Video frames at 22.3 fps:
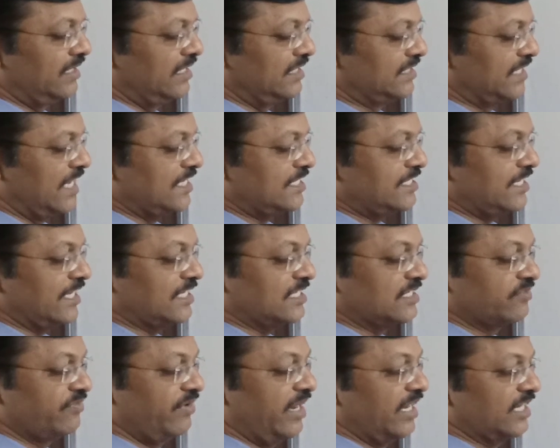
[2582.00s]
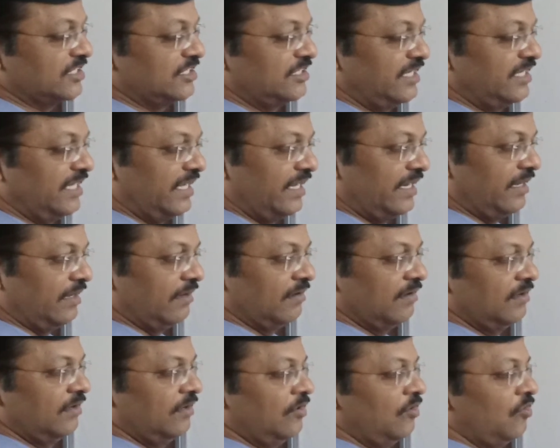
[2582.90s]
this as sec square x degree,
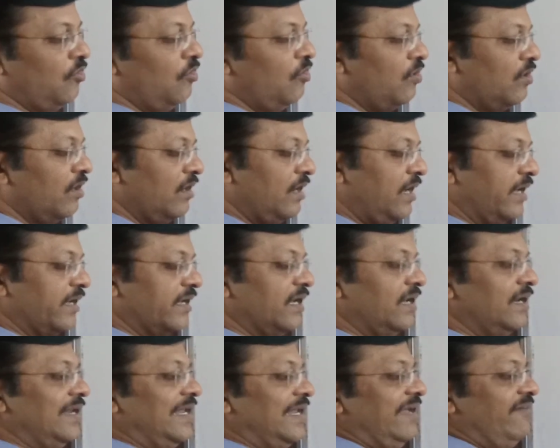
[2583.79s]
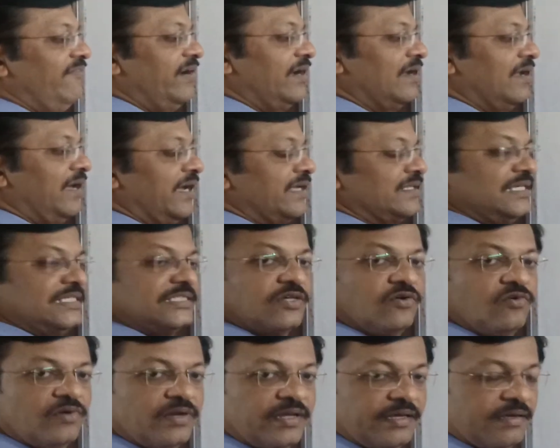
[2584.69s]
or I can leave it like this
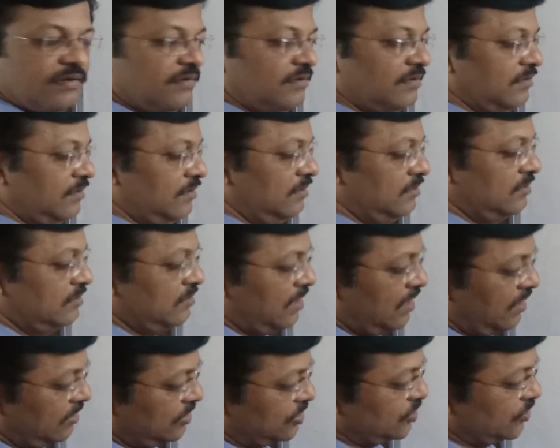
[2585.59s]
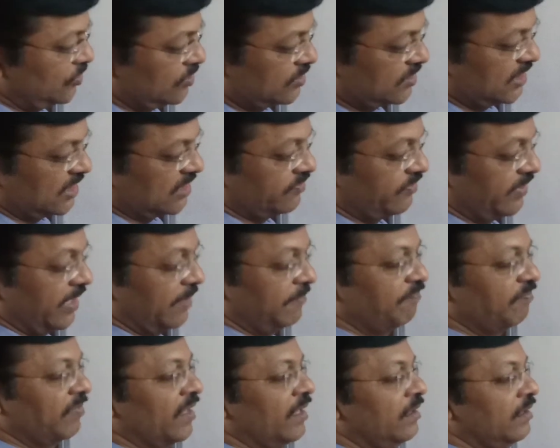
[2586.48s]
only. So I will choose this way.
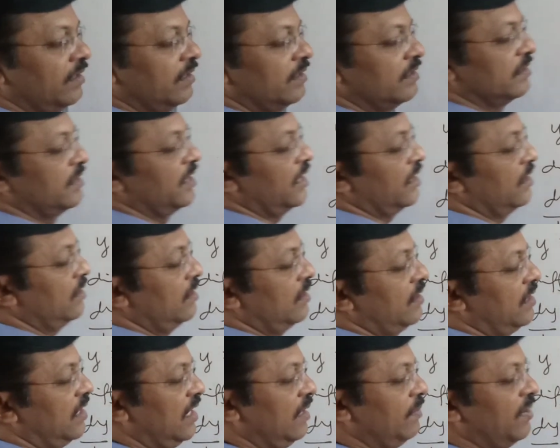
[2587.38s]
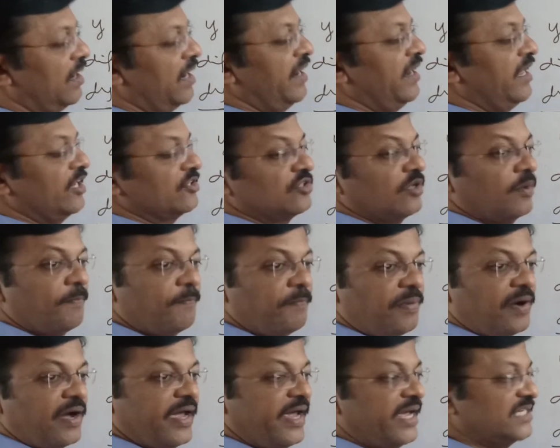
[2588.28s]
Then d by dx
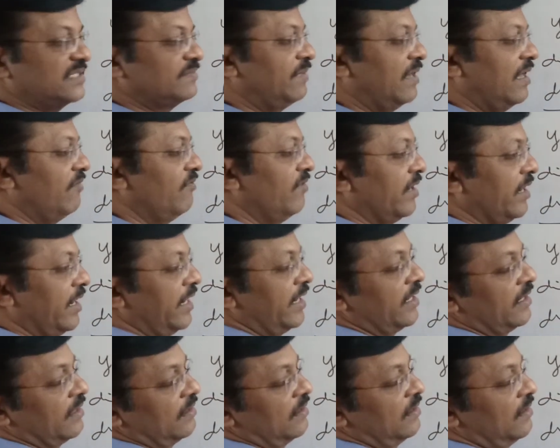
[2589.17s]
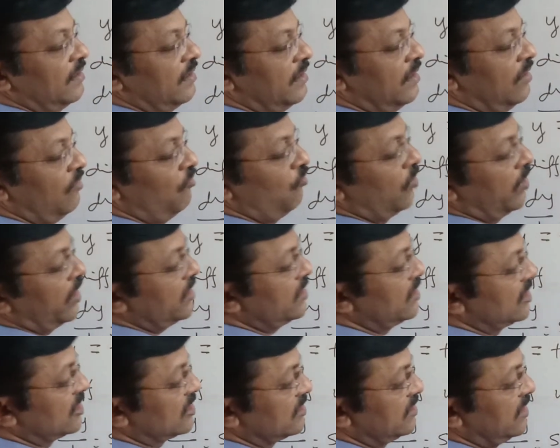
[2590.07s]
of pi x by 180. Now what
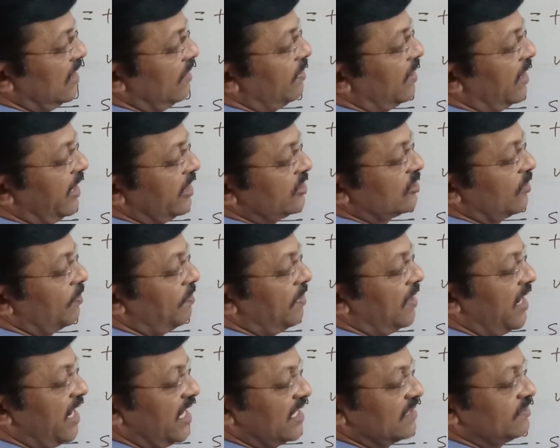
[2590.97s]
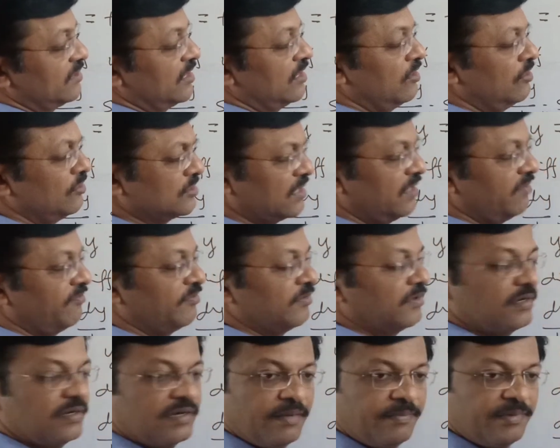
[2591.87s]
is this d by dx of pi x? It looks a
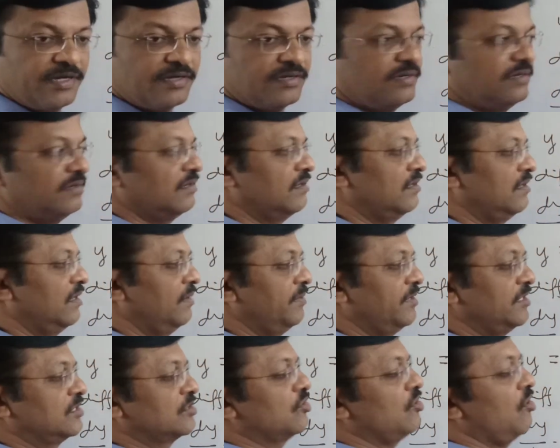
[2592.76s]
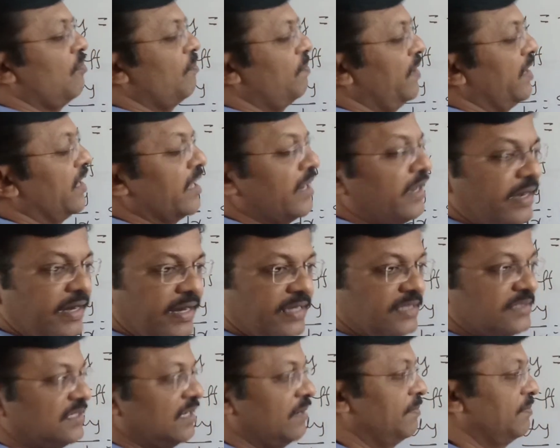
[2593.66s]
little bit complicated
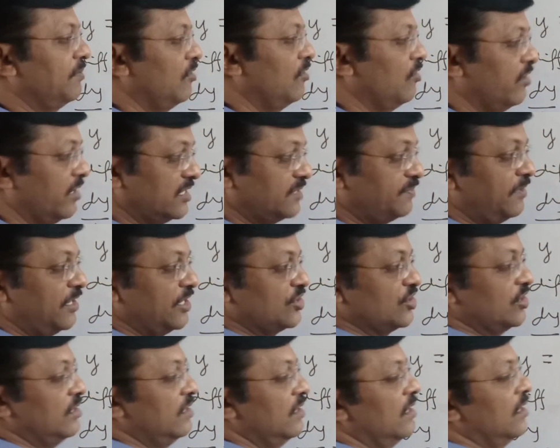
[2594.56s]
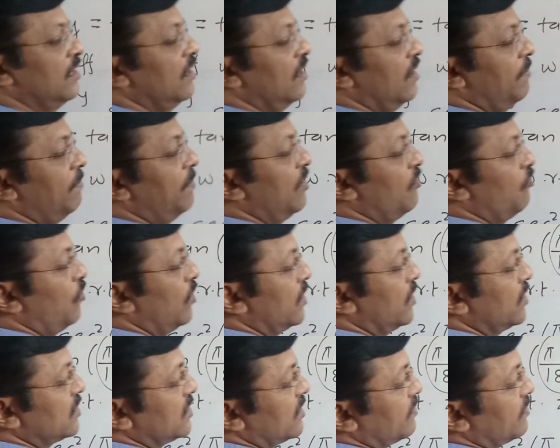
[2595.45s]
example or expression, but what does